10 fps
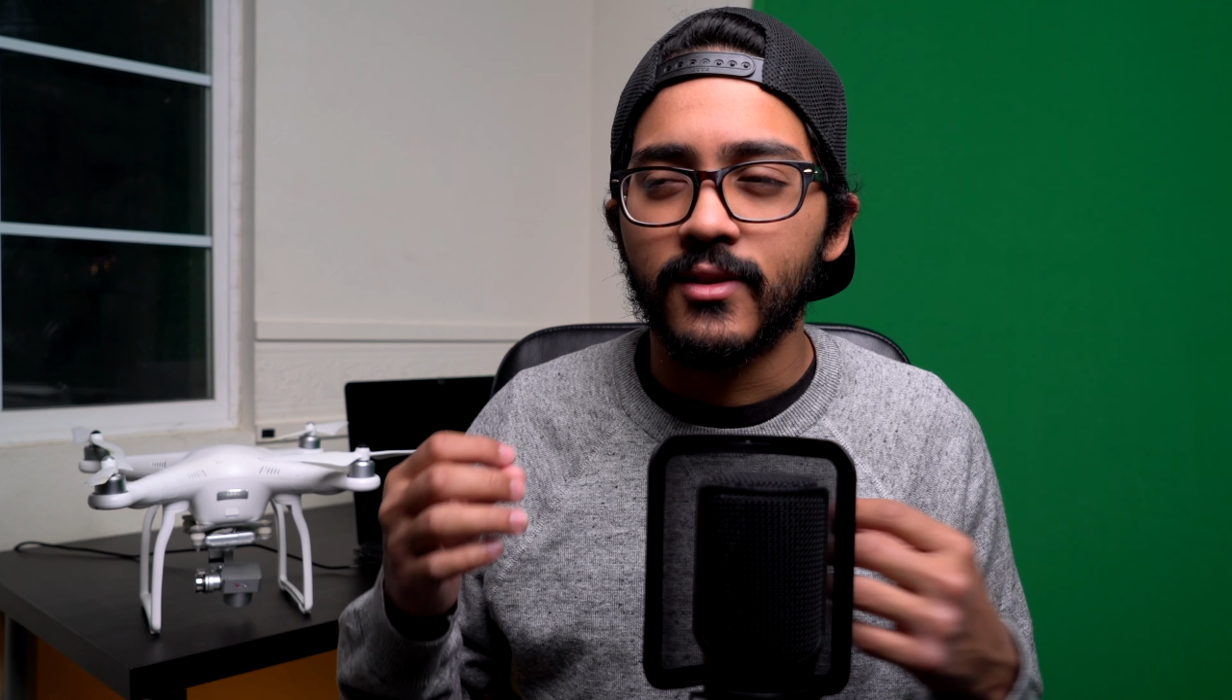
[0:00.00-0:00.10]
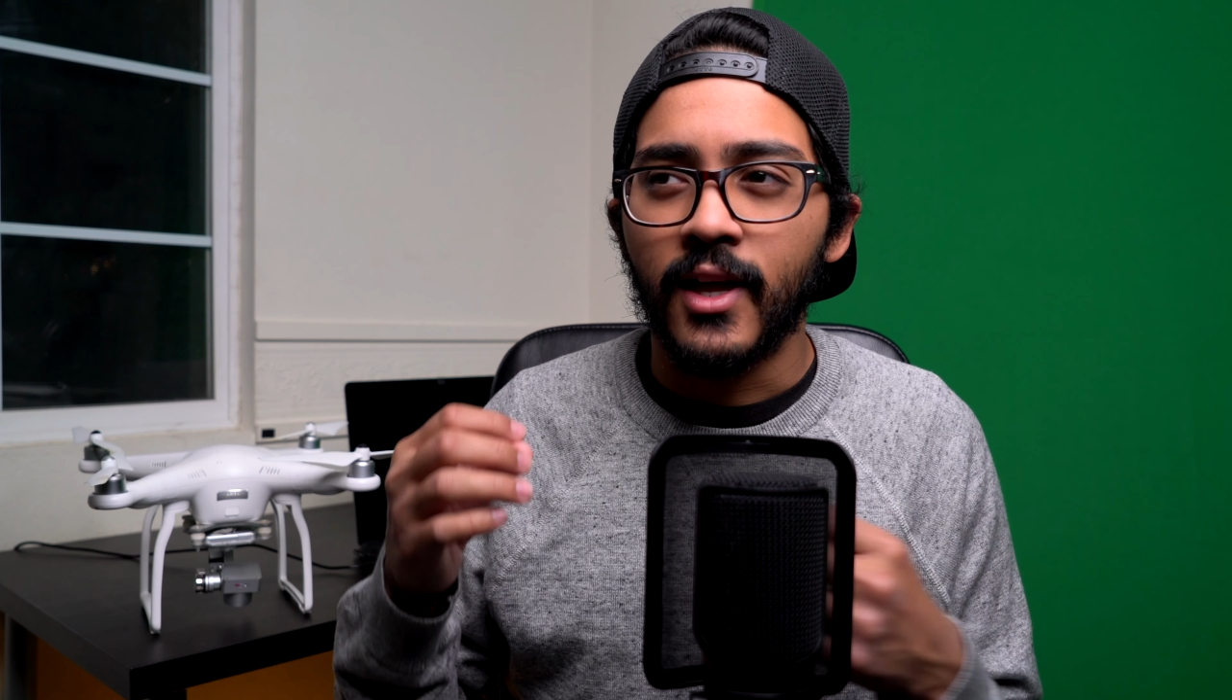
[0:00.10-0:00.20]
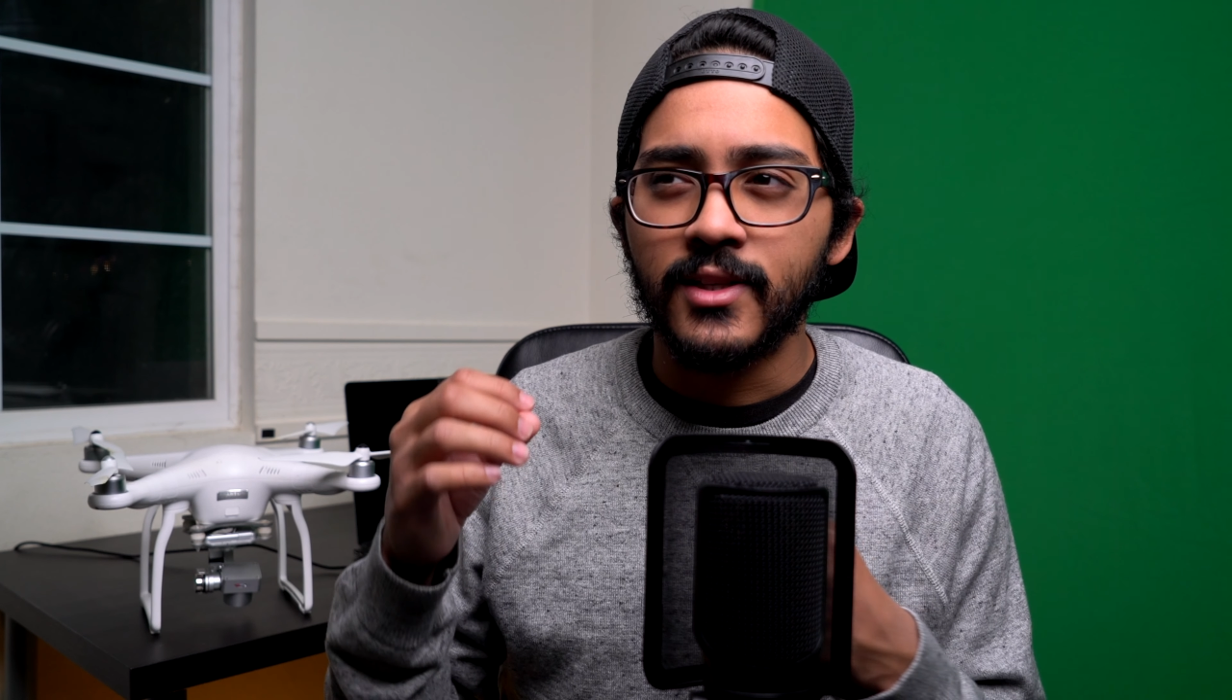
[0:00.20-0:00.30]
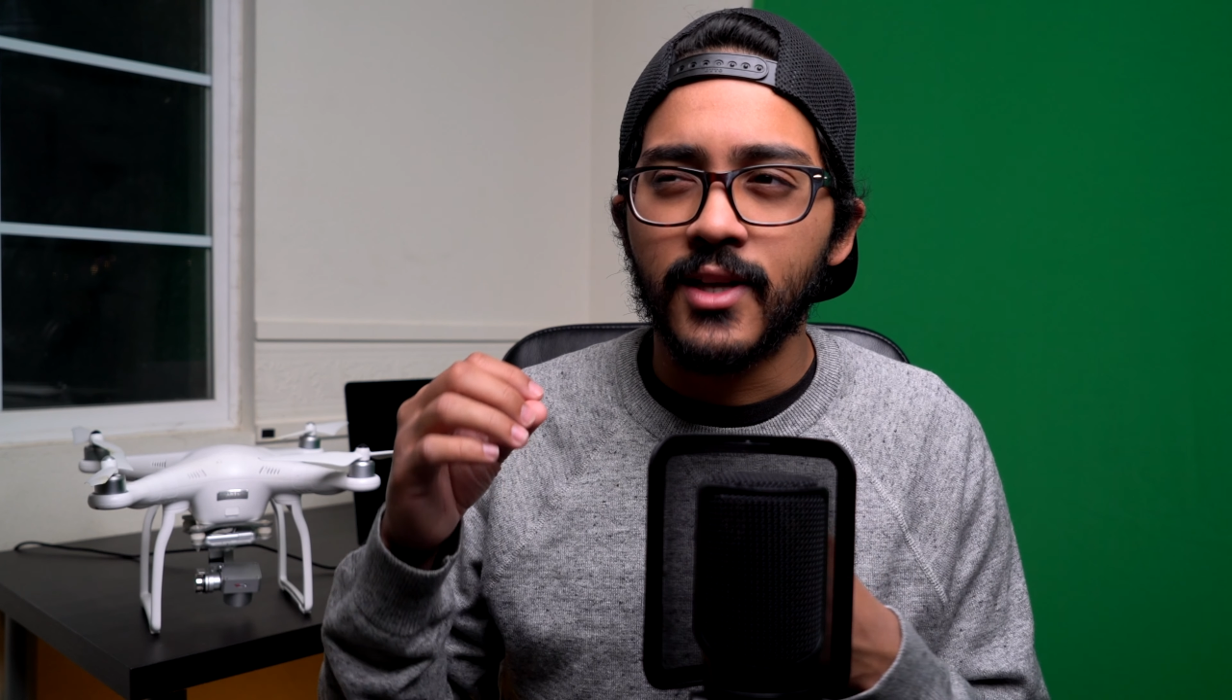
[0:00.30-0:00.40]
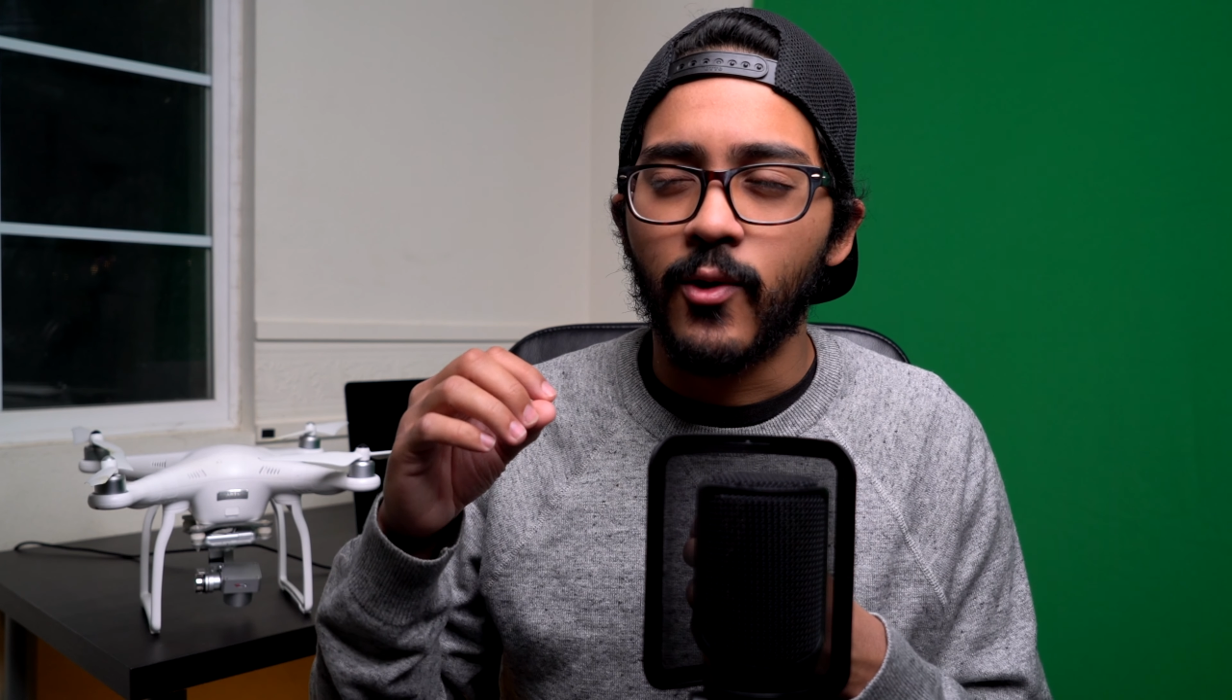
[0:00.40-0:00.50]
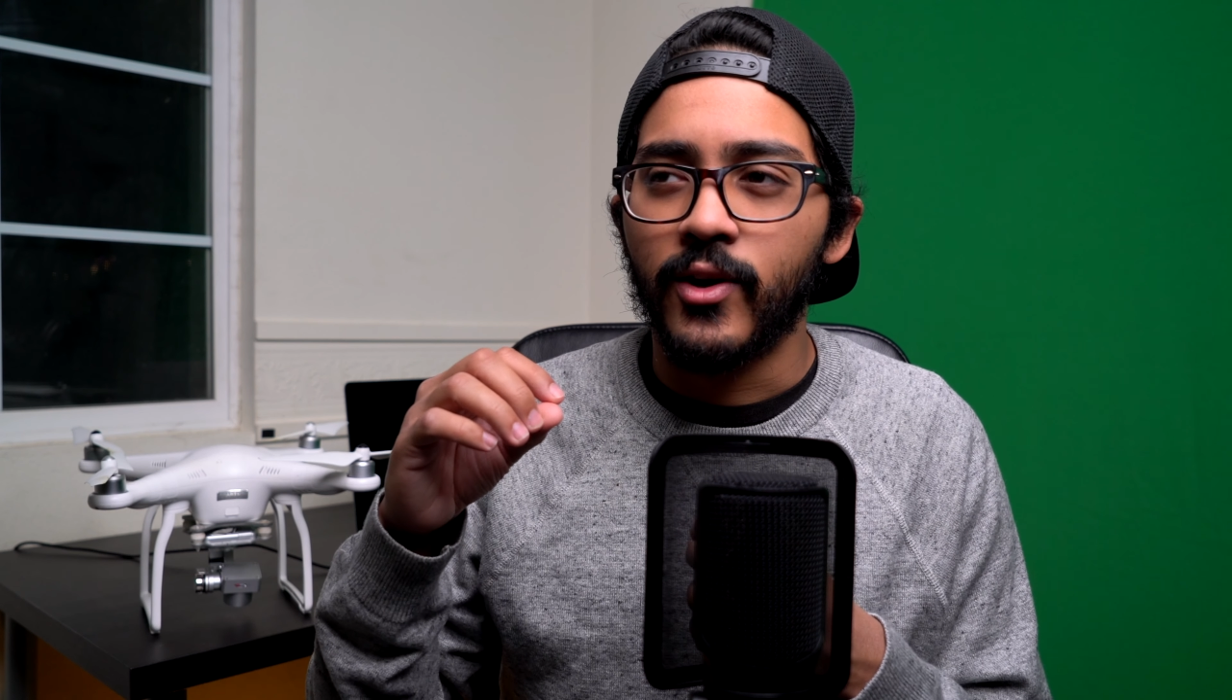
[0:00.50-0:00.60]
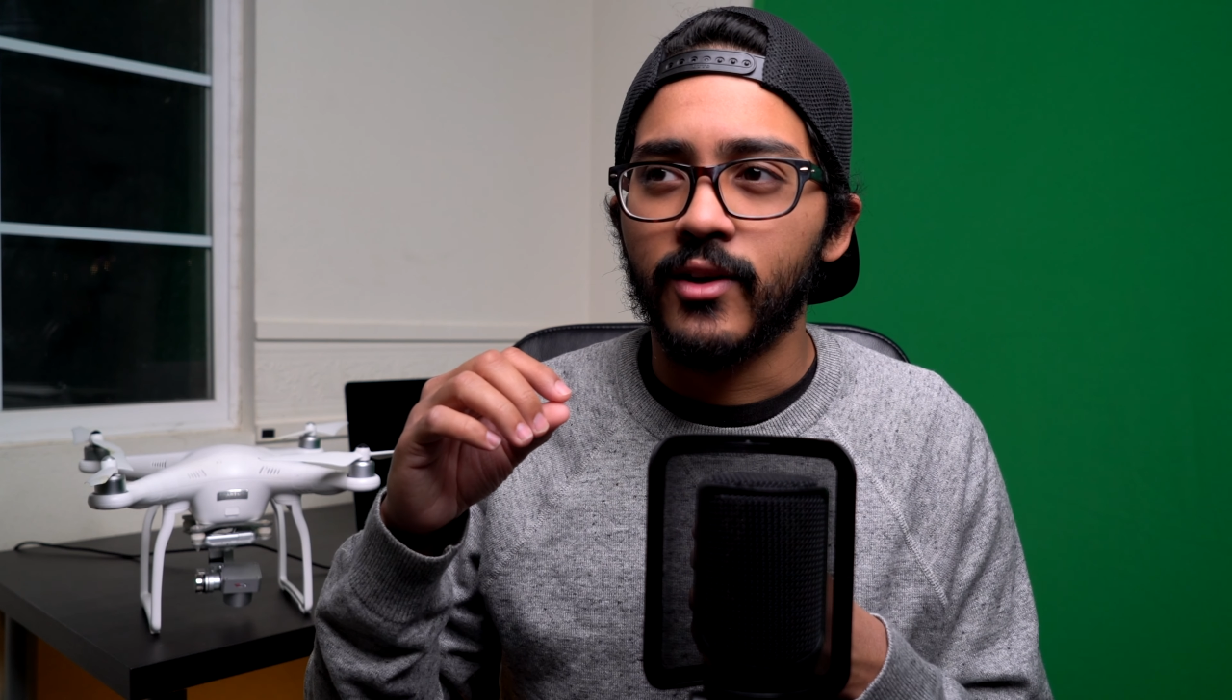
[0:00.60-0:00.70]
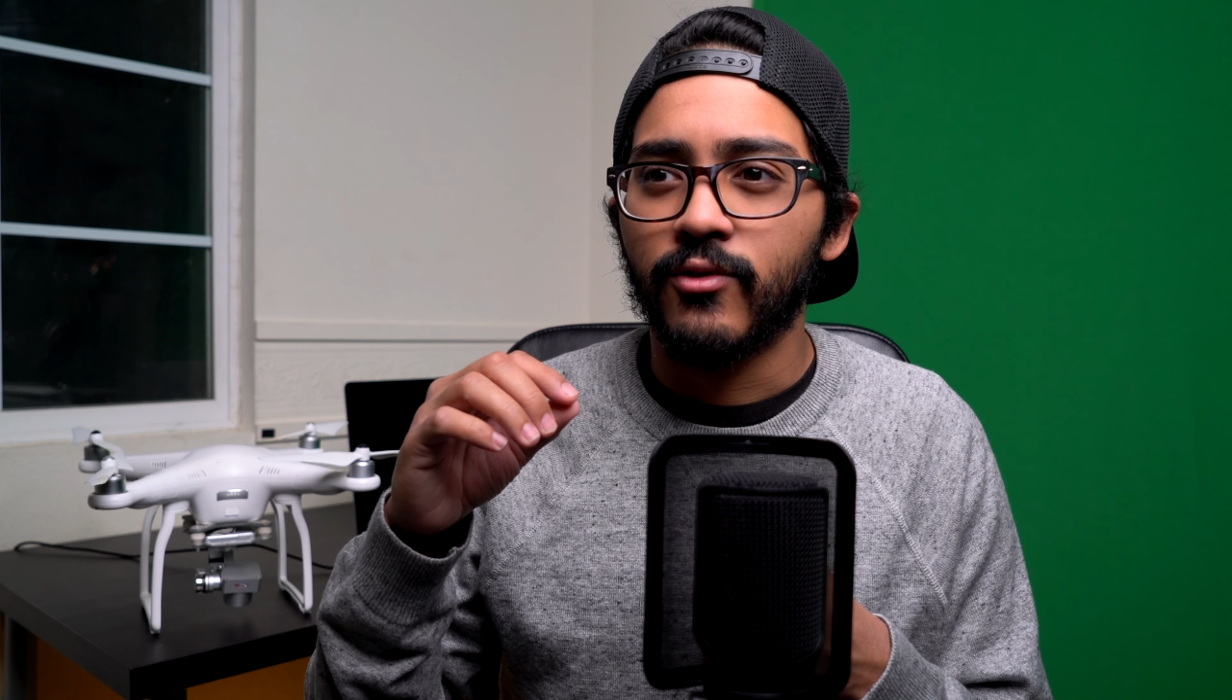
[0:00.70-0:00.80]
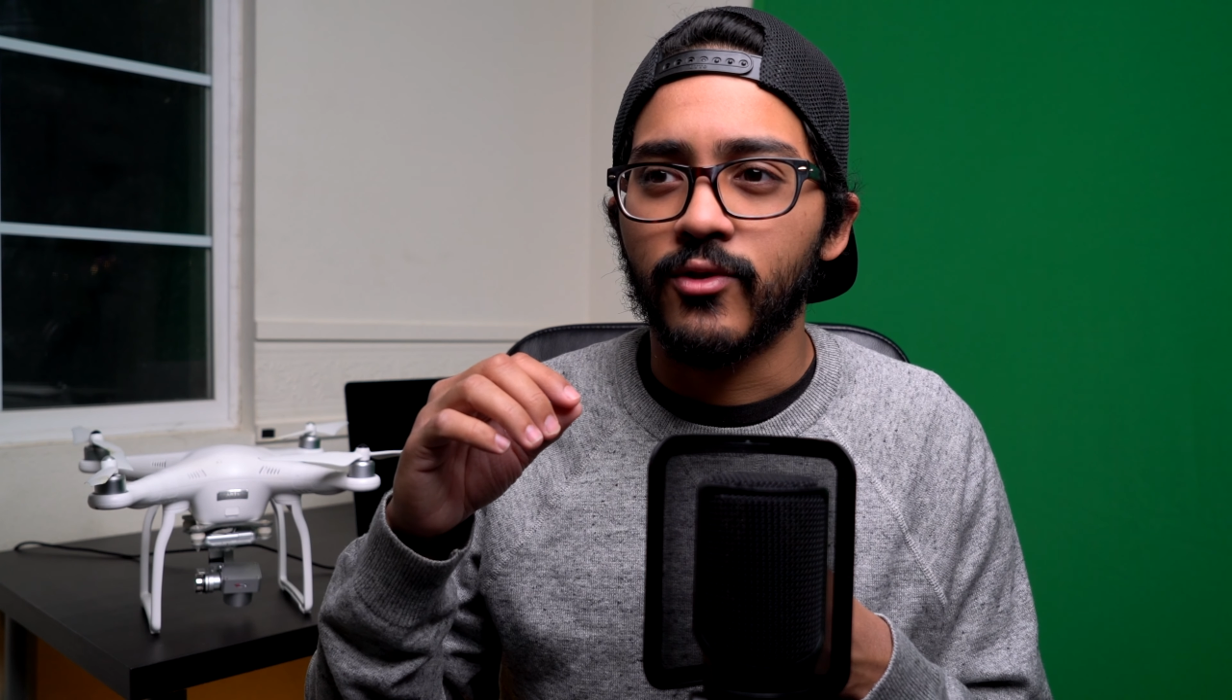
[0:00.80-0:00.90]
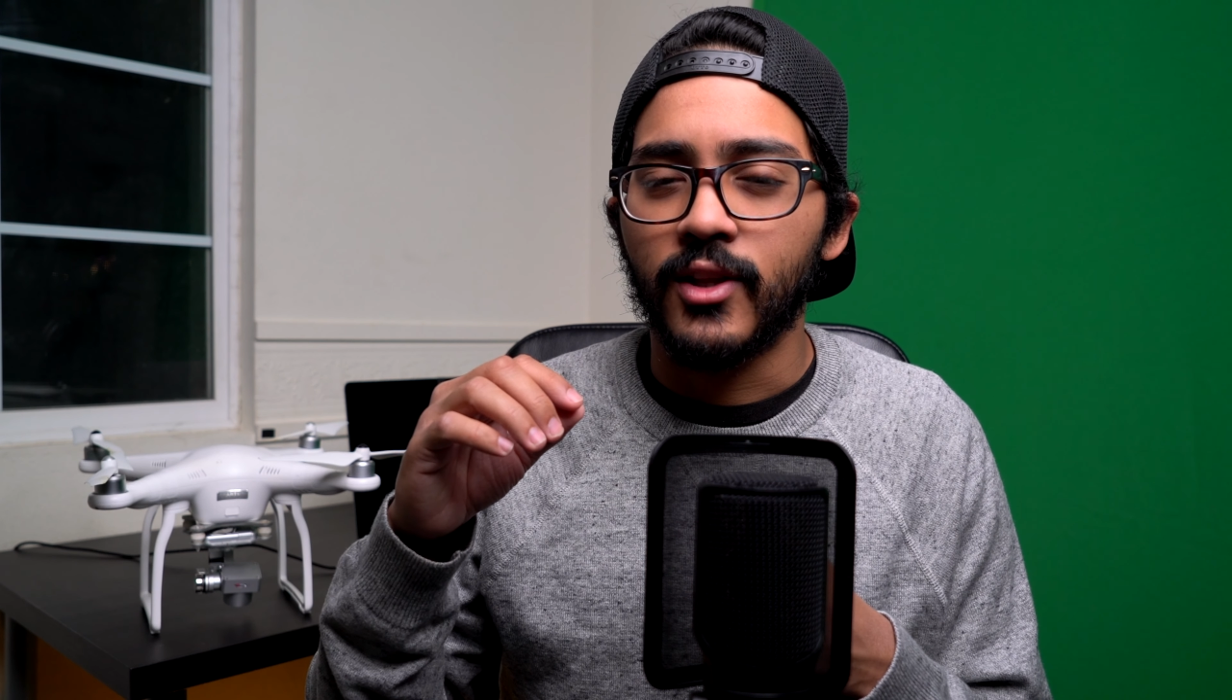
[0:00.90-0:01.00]
that's how it
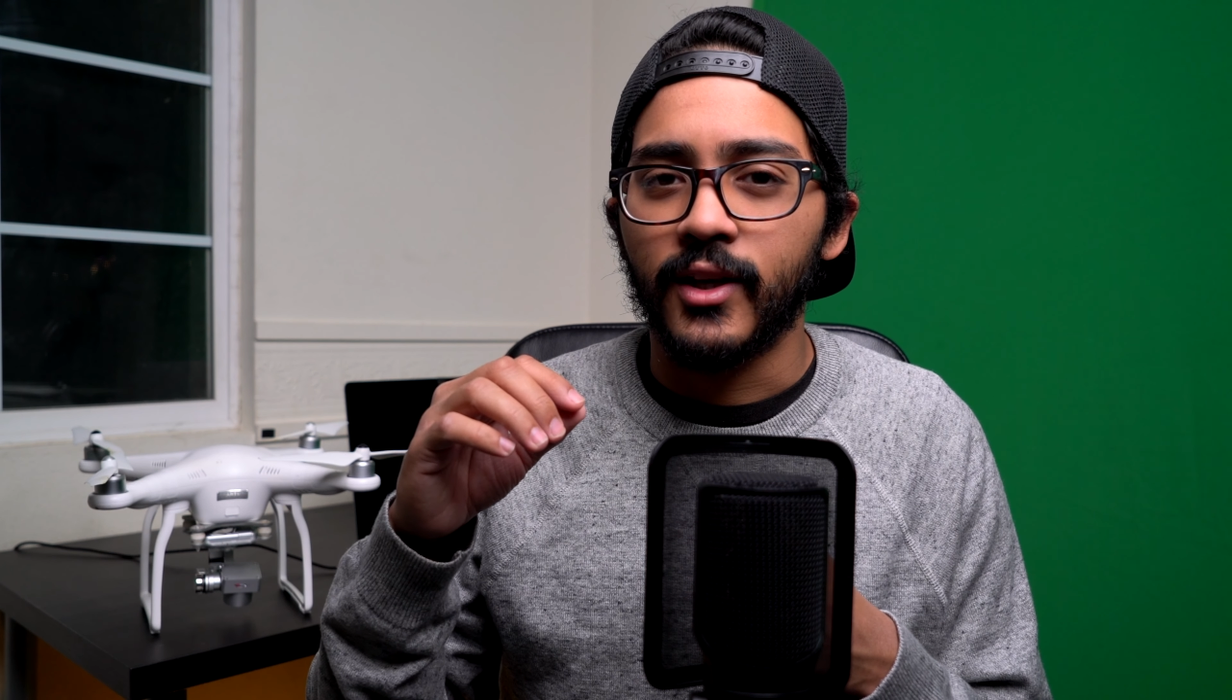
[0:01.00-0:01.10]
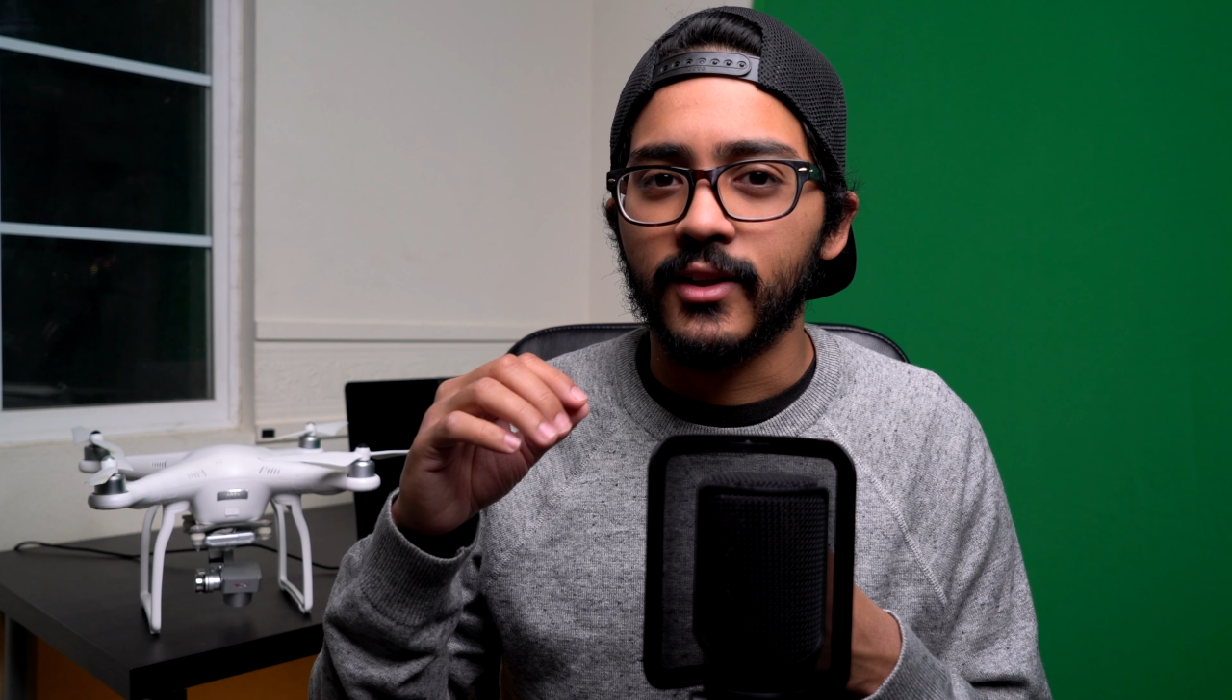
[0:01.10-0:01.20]
is for the